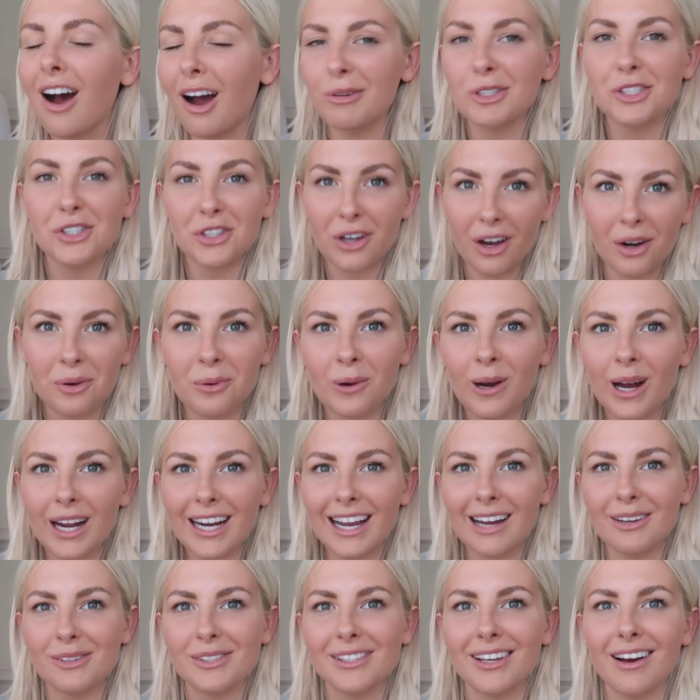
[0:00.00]
I was trying to
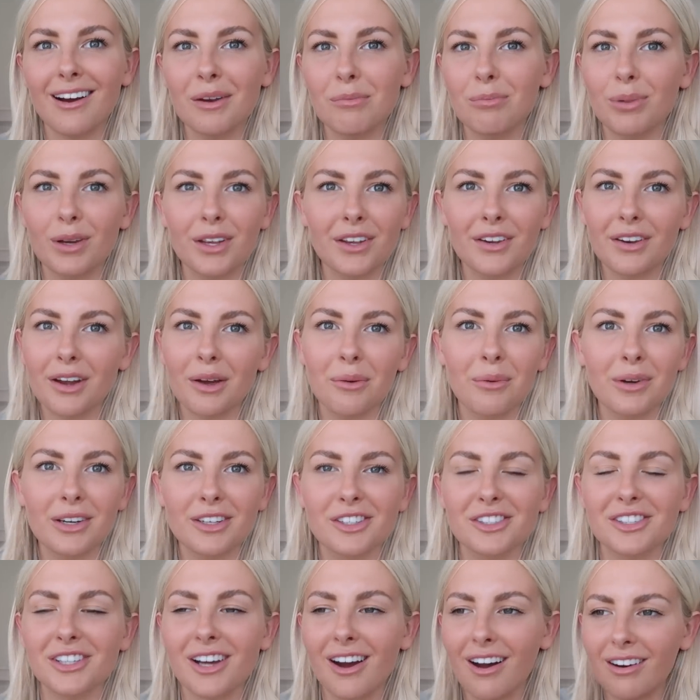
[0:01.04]
work outside, but you know, when
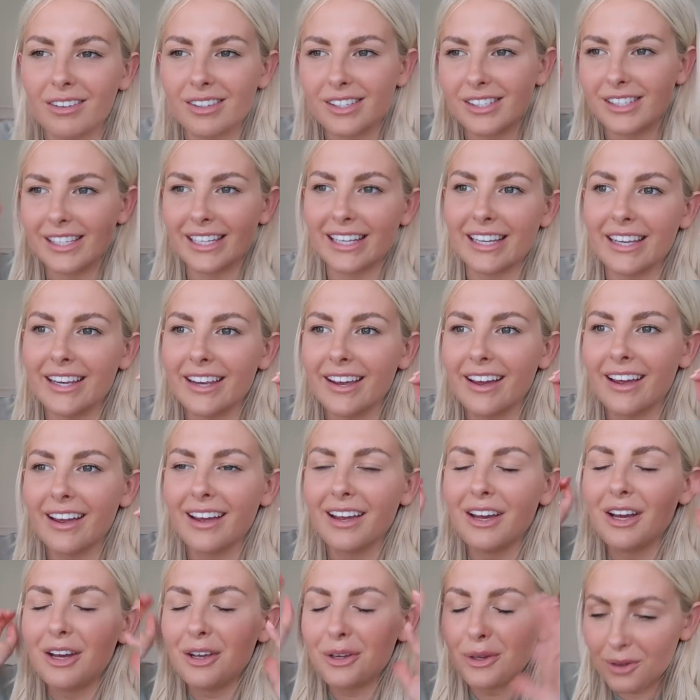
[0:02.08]
you just can't see
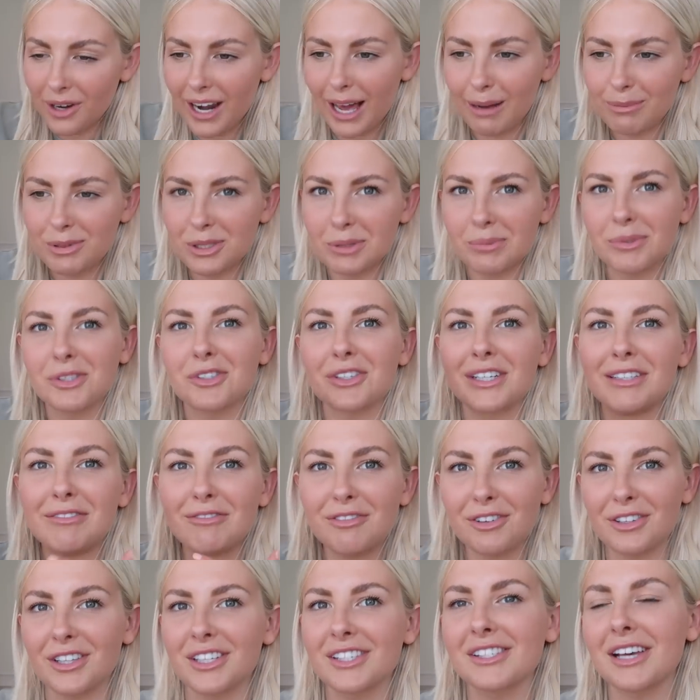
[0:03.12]
your laptop
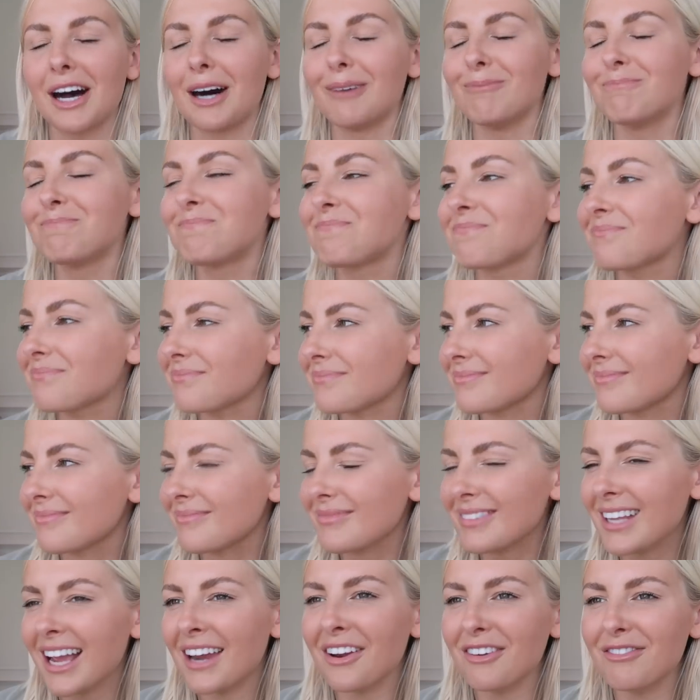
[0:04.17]
screen for the sun.
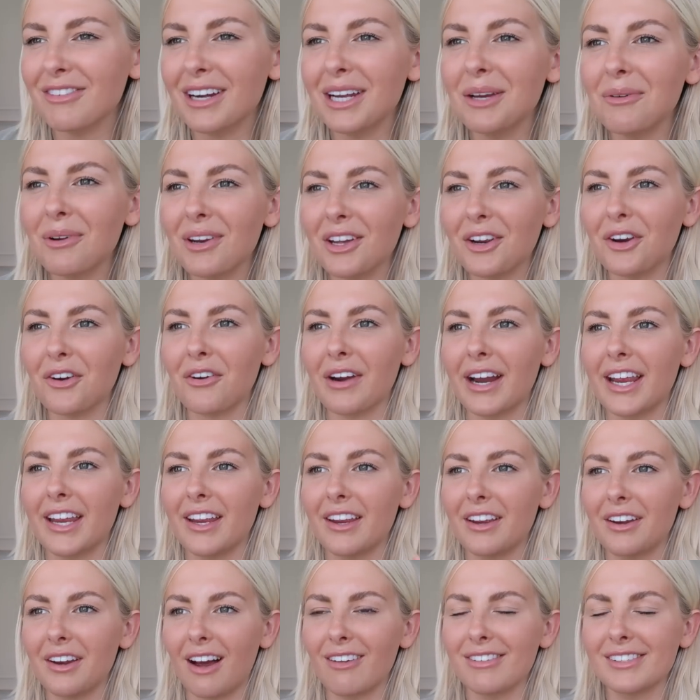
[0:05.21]
And I really want to
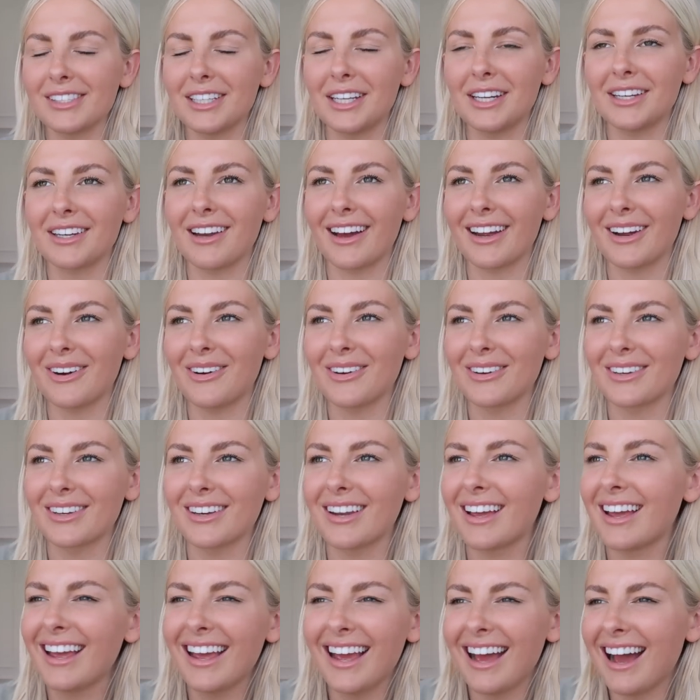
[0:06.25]
create, I've seen like
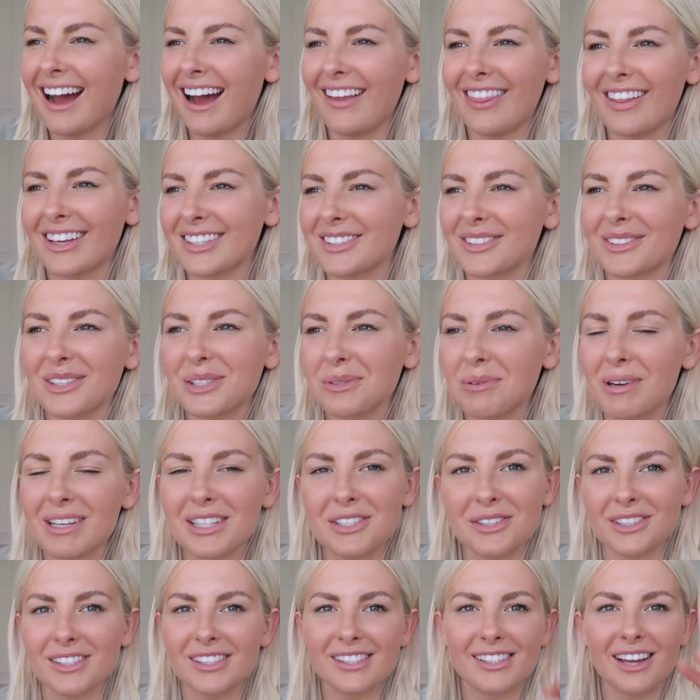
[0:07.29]
on, I think it's on
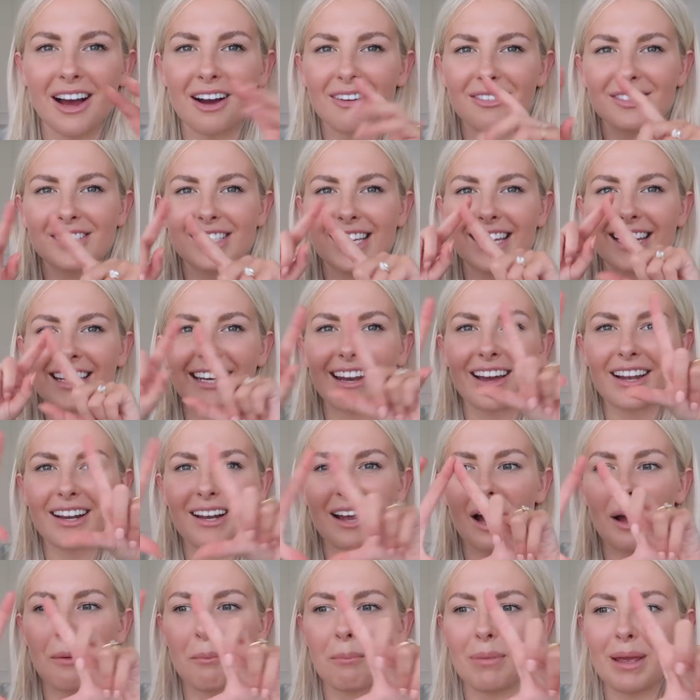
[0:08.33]
Twitter and stuff, seen
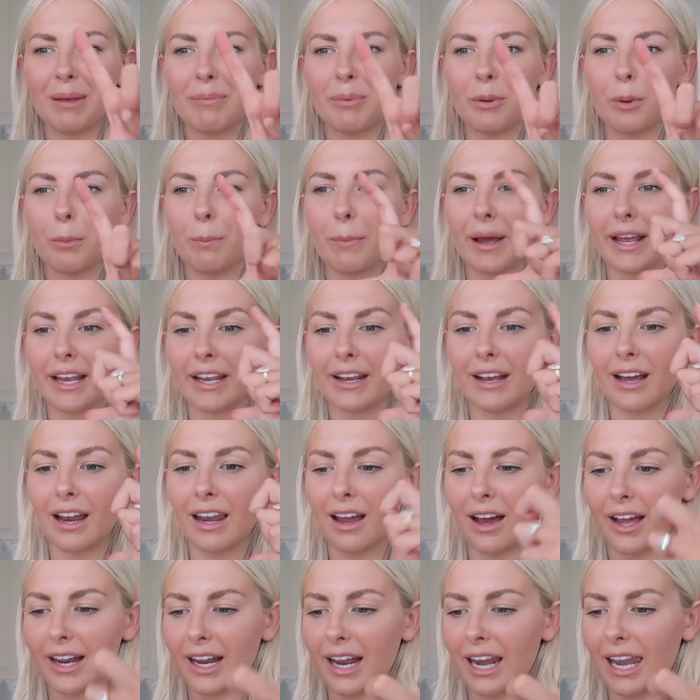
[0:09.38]
like people make
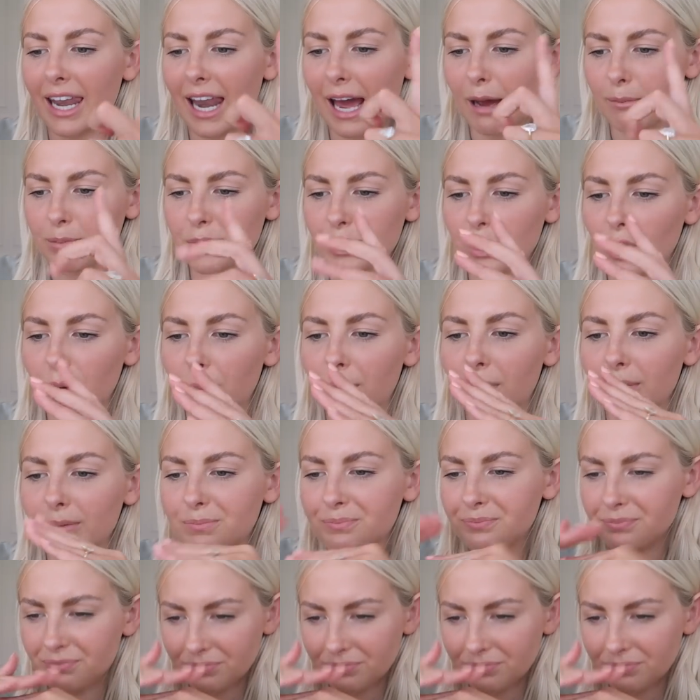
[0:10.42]
like laptop